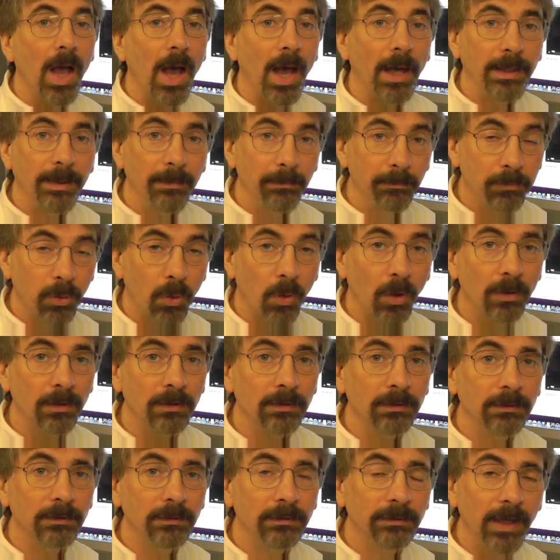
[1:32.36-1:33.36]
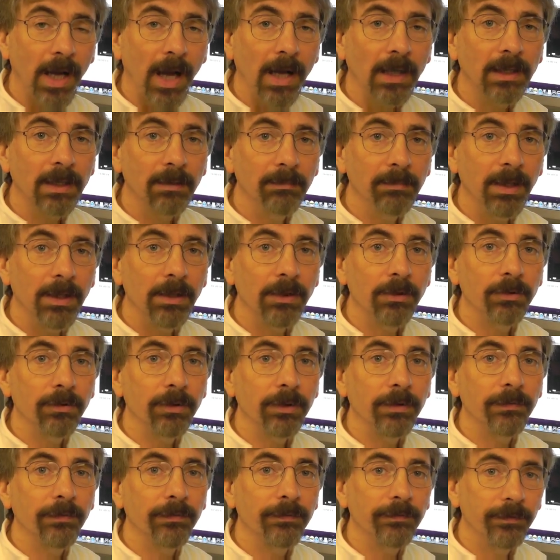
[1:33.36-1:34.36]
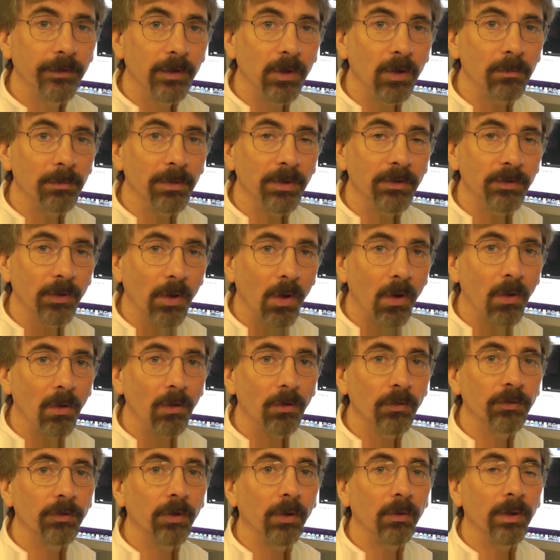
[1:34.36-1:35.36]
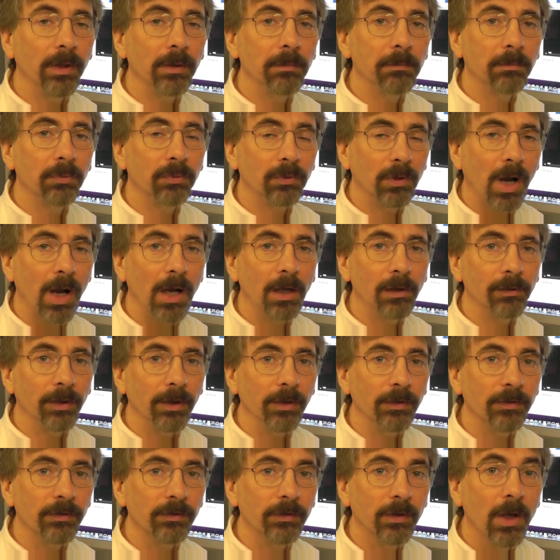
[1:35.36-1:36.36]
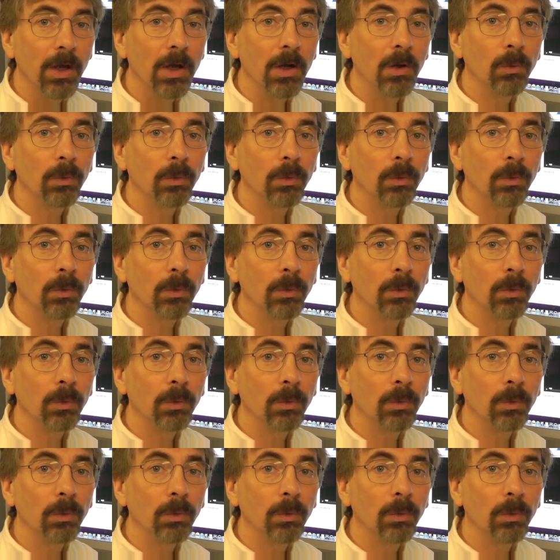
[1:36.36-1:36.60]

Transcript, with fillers: An important documentary film is also in progress,